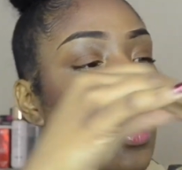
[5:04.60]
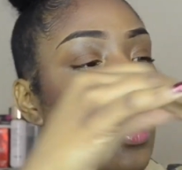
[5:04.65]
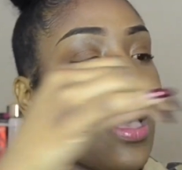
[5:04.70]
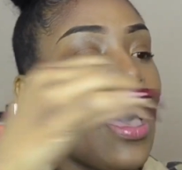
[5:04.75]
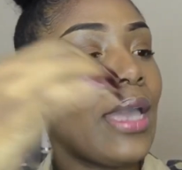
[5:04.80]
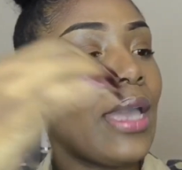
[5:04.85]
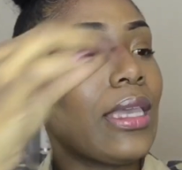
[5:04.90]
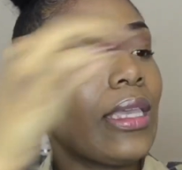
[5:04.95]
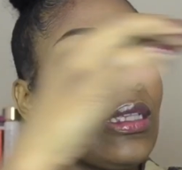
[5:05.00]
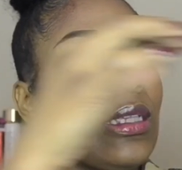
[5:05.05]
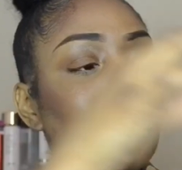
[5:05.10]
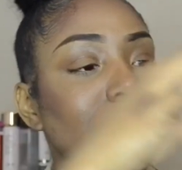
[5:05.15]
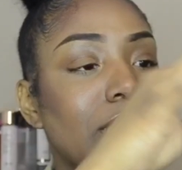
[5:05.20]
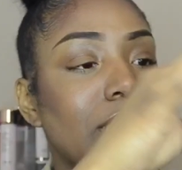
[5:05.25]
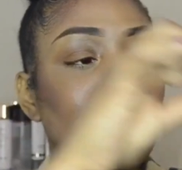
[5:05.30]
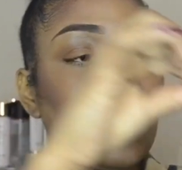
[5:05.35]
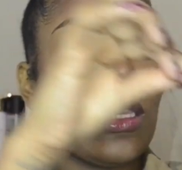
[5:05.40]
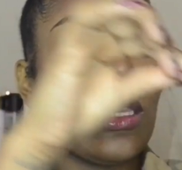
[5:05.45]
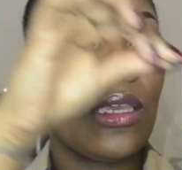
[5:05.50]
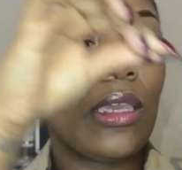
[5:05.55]
I can
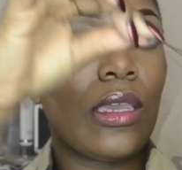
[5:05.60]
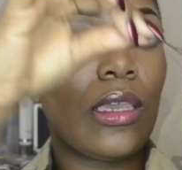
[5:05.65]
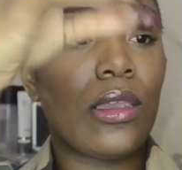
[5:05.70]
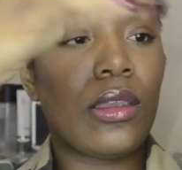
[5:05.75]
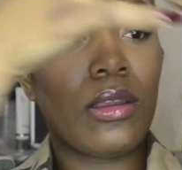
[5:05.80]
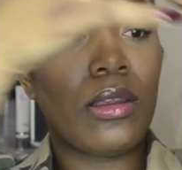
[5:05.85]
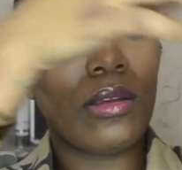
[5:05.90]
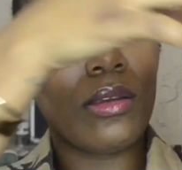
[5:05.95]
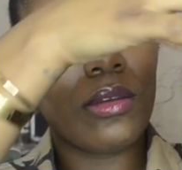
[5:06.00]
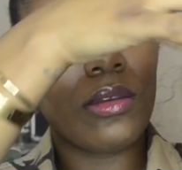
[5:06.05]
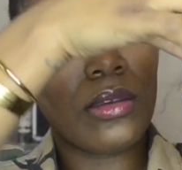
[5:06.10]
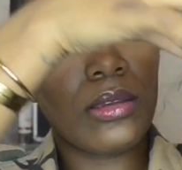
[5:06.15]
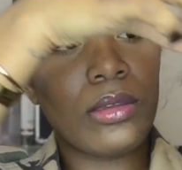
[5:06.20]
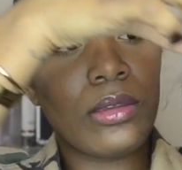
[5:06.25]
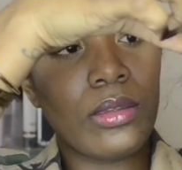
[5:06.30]
see here